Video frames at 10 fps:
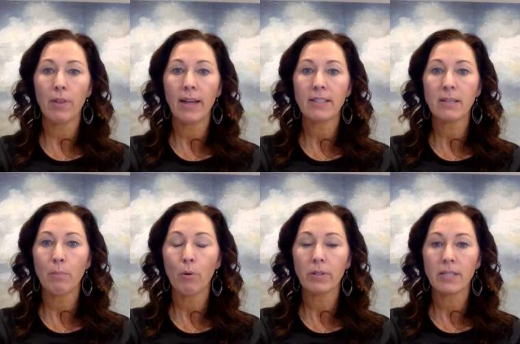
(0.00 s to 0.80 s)
that
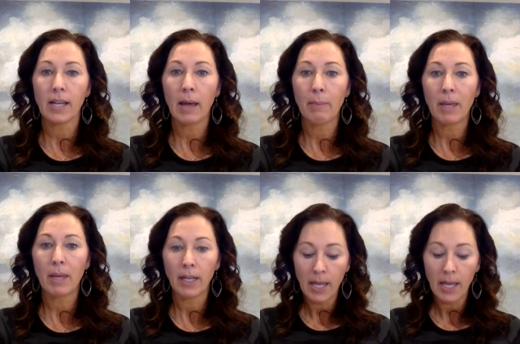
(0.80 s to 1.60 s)
support to come
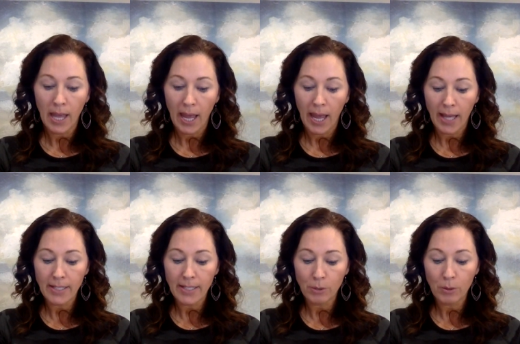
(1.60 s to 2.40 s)
in
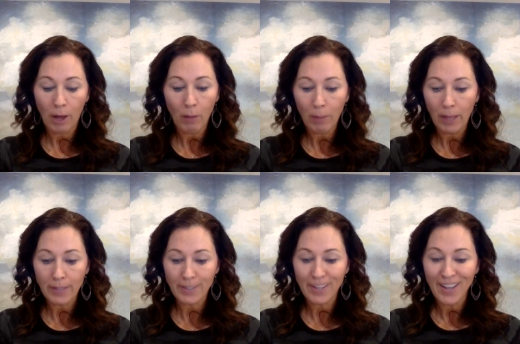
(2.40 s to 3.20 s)
and to help
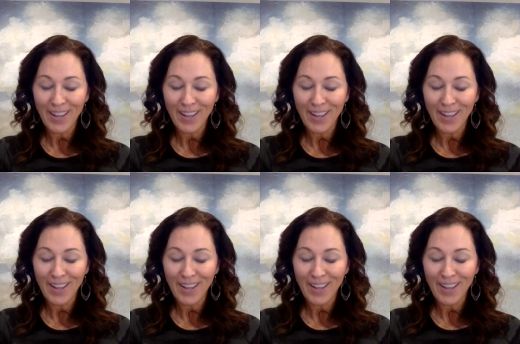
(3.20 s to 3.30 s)
us.